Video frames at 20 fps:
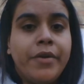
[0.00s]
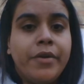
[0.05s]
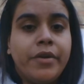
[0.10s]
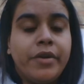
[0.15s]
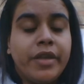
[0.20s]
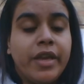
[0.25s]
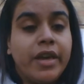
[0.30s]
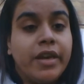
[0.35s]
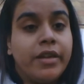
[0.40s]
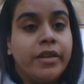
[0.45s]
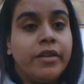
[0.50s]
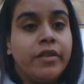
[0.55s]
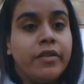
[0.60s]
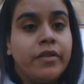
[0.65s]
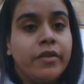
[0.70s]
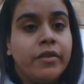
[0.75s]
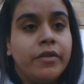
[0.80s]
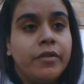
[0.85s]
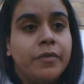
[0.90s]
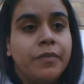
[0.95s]
again,
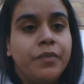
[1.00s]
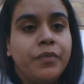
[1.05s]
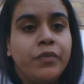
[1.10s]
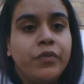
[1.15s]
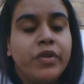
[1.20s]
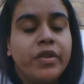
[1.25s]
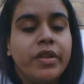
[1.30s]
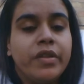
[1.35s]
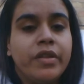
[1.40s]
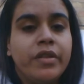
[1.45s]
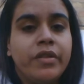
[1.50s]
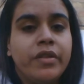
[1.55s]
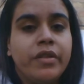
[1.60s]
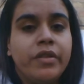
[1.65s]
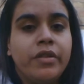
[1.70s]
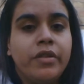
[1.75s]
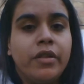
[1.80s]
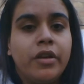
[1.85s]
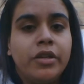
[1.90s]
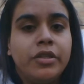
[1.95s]
it's a resistance
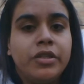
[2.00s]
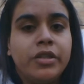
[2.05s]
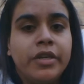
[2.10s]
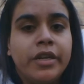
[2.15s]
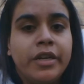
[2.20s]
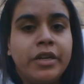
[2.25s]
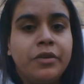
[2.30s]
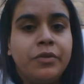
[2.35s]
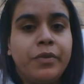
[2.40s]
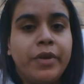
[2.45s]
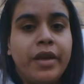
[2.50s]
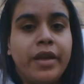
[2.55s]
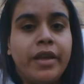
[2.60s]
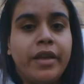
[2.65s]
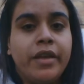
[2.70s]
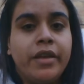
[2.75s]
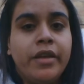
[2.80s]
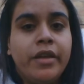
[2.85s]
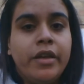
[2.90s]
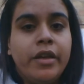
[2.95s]
in the larger
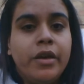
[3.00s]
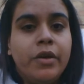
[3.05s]
airway.